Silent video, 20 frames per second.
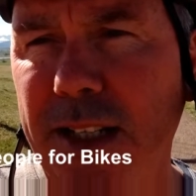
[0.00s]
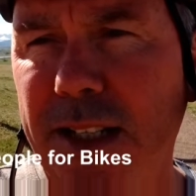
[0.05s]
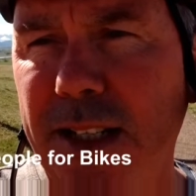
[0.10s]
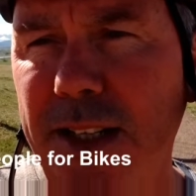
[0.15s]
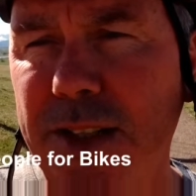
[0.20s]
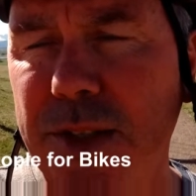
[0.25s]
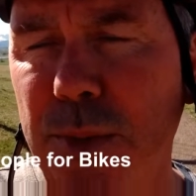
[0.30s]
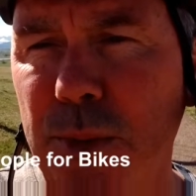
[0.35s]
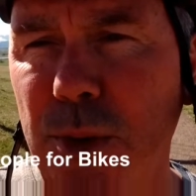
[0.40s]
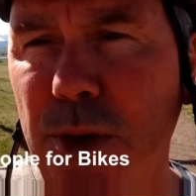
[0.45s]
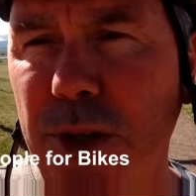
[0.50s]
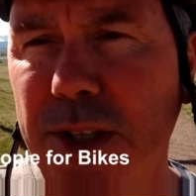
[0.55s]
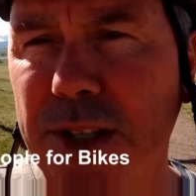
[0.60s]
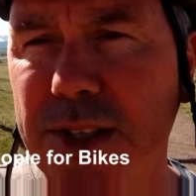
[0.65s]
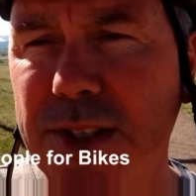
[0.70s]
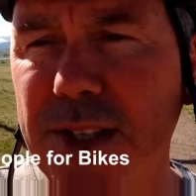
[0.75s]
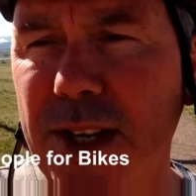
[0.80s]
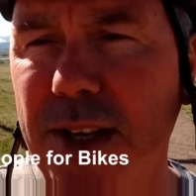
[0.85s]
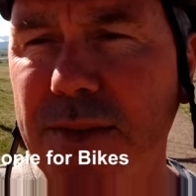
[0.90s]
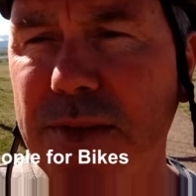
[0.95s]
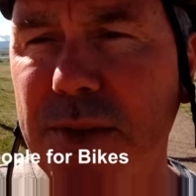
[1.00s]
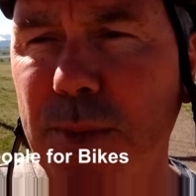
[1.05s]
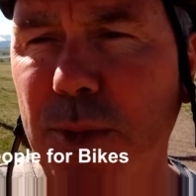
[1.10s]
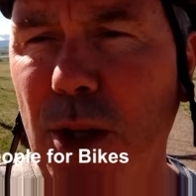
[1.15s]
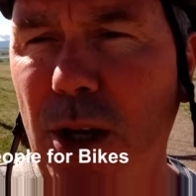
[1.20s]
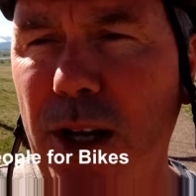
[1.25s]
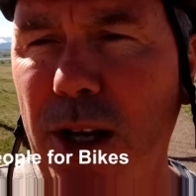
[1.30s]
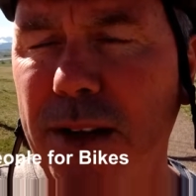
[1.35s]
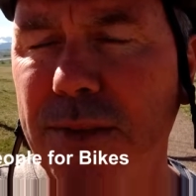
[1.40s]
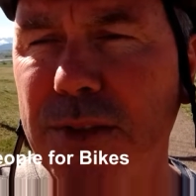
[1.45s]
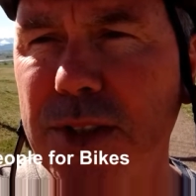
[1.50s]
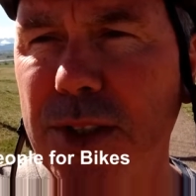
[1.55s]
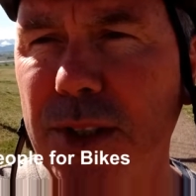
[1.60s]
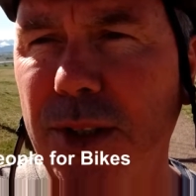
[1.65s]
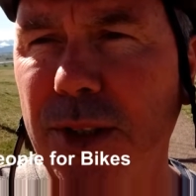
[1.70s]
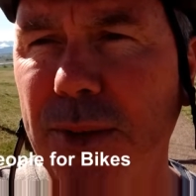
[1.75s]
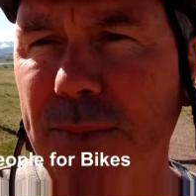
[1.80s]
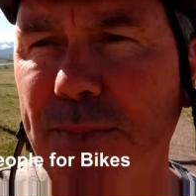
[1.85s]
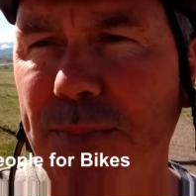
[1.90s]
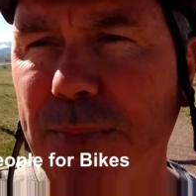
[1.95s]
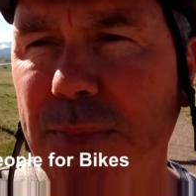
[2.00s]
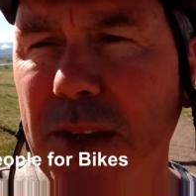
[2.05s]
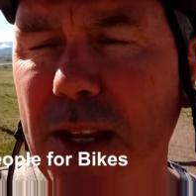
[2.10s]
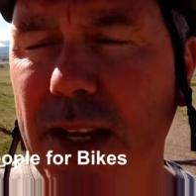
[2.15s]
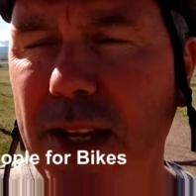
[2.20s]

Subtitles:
get to work and save some lives. So